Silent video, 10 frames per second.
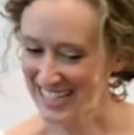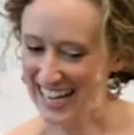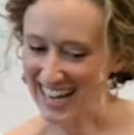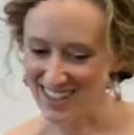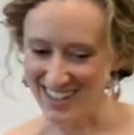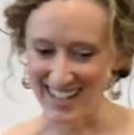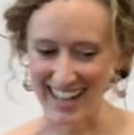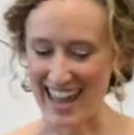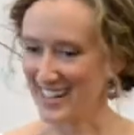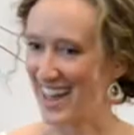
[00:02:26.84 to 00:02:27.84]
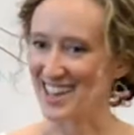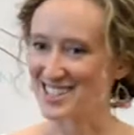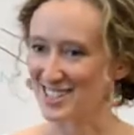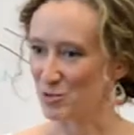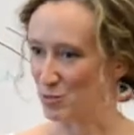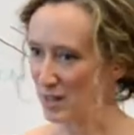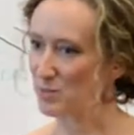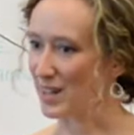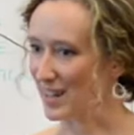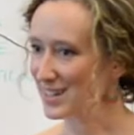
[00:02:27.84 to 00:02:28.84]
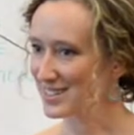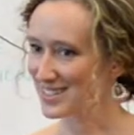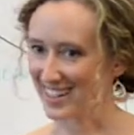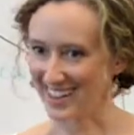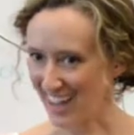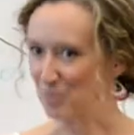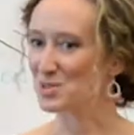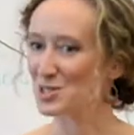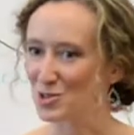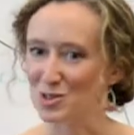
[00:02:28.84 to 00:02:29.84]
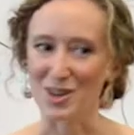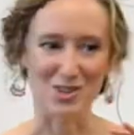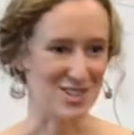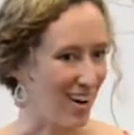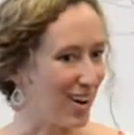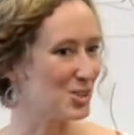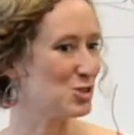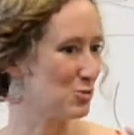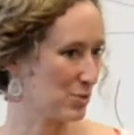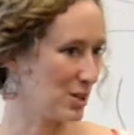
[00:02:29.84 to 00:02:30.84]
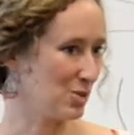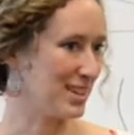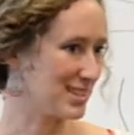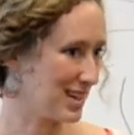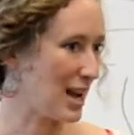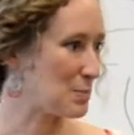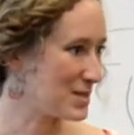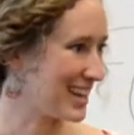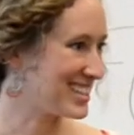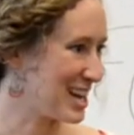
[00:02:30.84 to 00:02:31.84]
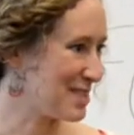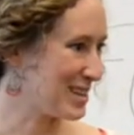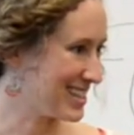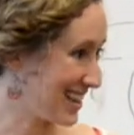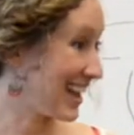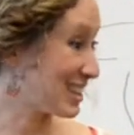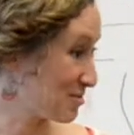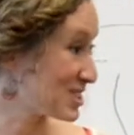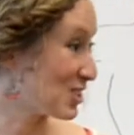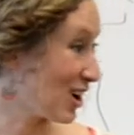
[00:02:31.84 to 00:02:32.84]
carry antacid with me to help soothe those all too frequent upset tummies. I had them so